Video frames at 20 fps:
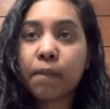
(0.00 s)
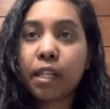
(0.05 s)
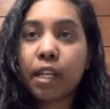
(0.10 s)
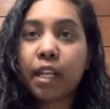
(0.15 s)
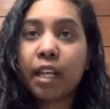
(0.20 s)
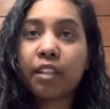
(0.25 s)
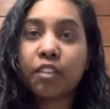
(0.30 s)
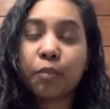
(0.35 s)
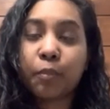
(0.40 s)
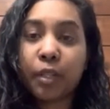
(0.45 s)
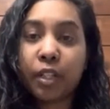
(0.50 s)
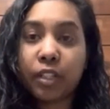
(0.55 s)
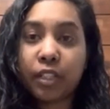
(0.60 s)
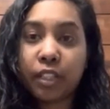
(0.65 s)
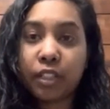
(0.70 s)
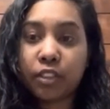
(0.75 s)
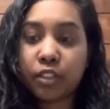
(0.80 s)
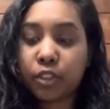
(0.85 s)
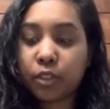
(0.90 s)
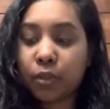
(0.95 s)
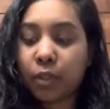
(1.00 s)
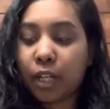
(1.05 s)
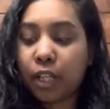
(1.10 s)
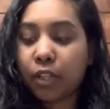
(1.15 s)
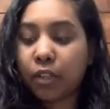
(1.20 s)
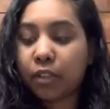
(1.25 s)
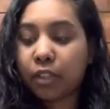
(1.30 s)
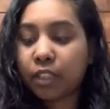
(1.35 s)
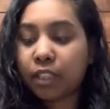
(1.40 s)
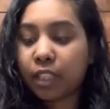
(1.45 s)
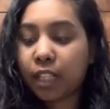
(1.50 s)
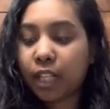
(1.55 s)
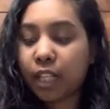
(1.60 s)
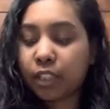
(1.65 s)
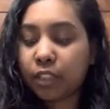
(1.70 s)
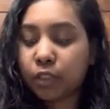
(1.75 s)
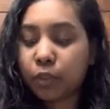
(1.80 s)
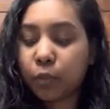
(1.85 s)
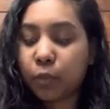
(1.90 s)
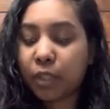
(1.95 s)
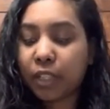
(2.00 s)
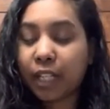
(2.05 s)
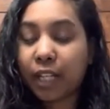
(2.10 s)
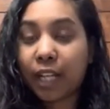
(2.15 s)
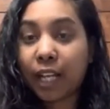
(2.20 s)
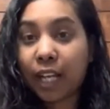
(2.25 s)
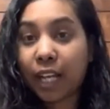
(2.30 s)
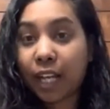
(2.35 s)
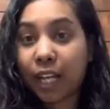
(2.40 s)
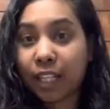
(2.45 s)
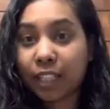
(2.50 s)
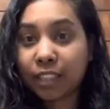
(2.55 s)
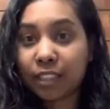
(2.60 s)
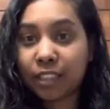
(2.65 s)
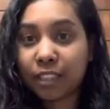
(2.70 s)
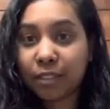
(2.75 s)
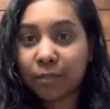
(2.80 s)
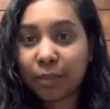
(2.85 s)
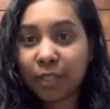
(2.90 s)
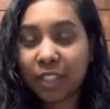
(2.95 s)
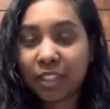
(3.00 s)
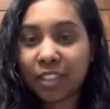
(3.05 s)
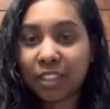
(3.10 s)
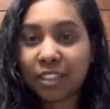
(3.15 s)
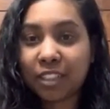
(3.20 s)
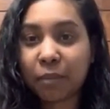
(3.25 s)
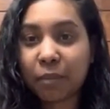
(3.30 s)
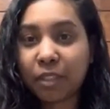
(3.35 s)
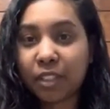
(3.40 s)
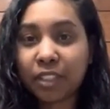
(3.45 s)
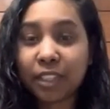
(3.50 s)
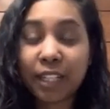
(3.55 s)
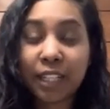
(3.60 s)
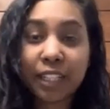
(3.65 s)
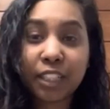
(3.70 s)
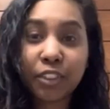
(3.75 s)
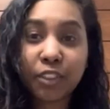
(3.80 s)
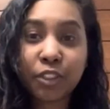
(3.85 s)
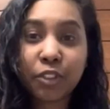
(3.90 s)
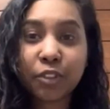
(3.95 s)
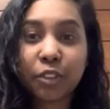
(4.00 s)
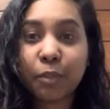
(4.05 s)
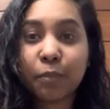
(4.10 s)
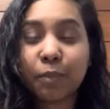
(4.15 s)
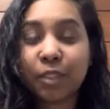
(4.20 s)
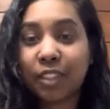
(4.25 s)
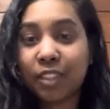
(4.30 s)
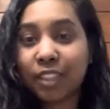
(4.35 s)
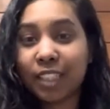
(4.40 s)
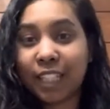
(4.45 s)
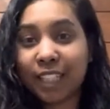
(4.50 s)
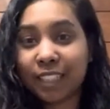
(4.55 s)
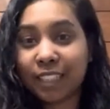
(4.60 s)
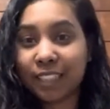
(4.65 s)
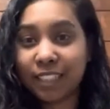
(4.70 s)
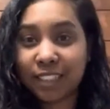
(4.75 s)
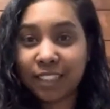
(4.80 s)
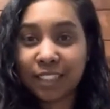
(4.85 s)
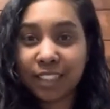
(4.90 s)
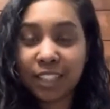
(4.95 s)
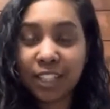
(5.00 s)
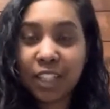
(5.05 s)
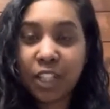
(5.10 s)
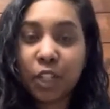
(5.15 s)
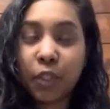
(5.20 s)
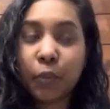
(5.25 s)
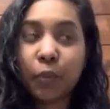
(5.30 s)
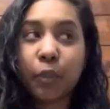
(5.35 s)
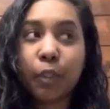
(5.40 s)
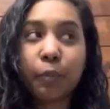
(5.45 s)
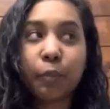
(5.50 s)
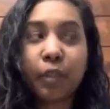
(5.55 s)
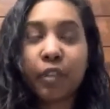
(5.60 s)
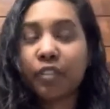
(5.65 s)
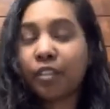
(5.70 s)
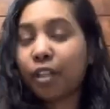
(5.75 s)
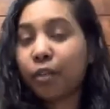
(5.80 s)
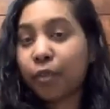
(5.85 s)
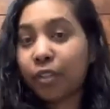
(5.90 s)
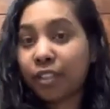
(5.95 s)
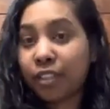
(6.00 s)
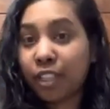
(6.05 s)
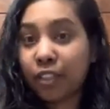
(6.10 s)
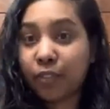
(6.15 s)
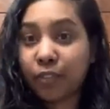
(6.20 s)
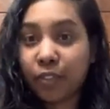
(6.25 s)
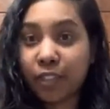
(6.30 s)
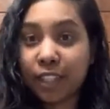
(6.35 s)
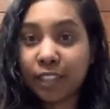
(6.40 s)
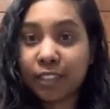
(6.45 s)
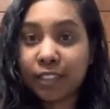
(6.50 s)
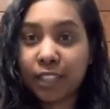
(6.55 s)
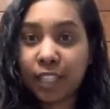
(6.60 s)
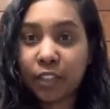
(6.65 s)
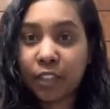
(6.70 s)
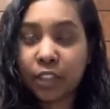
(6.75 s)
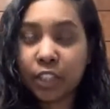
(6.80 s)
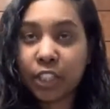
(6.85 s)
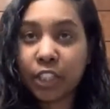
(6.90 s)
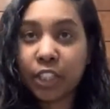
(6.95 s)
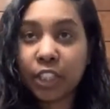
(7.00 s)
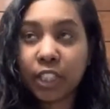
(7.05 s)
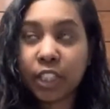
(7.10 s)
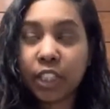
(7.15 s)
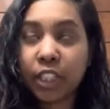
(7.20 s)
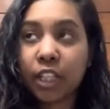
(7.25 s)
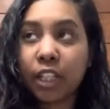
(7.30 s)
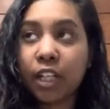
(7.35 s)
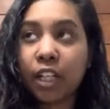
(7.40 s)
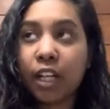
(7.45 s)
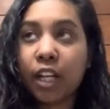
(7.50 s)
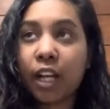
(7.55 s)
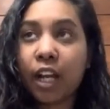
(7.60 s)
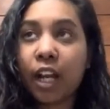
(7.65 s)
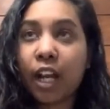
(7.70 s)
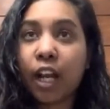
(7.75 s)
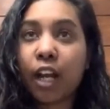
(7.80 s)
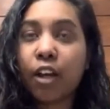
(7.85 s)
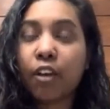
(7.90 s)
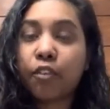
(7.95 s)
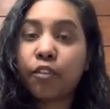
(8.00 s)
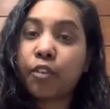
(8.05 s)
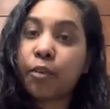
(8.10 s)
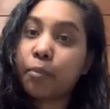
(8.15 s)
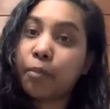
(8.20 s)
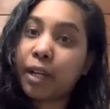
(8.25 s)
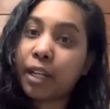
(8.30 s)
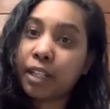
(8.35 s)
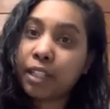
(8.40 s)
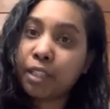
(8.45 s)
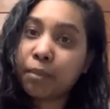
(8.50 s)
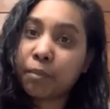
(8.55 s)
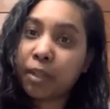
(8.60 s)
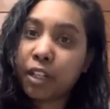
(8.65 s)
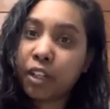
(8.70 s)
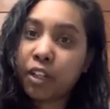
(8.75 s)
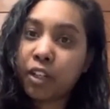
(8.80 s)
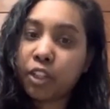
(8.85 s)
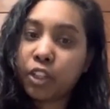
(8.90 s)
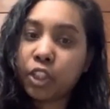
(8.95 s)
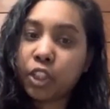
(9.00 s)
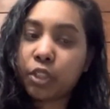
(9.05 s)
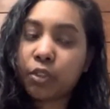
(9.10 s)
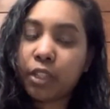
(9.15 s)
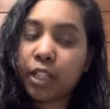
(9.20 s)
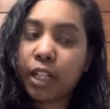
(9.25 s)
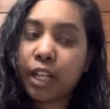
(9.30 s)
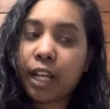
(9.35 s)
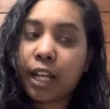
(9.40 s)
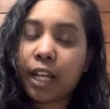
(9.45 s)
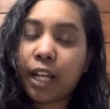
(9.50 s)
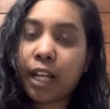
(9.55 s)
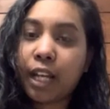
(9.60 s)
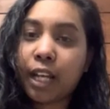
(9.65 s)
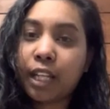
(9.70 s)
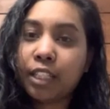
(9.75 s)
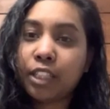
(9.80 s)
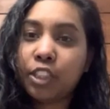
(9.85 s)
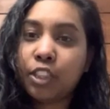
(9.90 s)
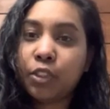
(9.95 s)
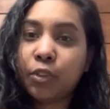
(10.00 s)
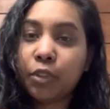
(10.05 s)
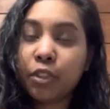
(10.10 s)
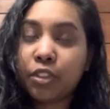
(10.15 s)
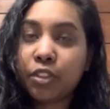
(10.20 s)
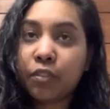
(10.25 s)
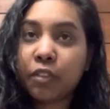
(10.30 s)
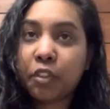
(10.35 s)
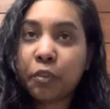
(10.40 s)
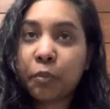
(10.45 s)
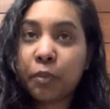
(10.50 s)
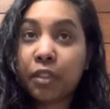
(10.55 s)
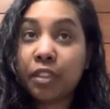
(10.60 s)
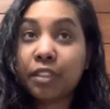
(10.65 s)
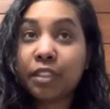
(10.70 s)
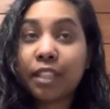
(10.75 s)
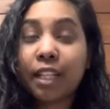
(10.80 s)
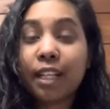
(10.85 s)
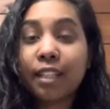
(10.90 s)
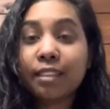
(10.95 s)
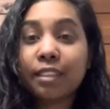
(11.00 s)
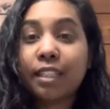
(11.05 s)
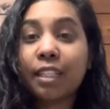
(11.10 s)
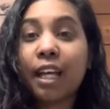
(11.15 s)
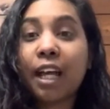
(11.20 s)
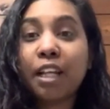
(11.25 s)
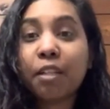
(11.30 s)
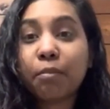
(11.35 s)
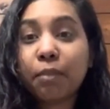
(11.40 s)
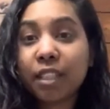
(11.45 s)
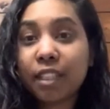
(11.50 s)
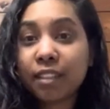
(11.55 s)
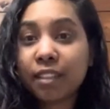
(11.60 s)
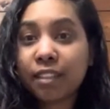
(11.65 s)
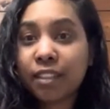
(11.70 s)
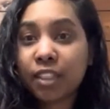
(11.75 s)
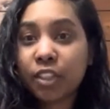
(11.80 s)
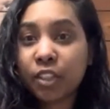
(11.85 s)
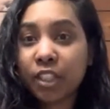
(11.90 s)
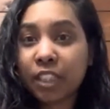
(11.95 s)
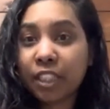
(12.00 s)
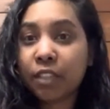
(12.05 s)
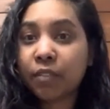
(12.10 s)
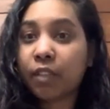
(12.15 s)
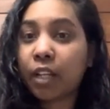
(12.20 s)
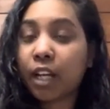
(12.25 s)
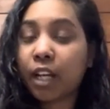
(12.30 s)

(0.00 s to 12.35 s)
experience, so I looked at what I had because I'm in the tech industry, but the tech didn't work because I was there for less than a year. From back in my country, I had 2 years of experience as an administrative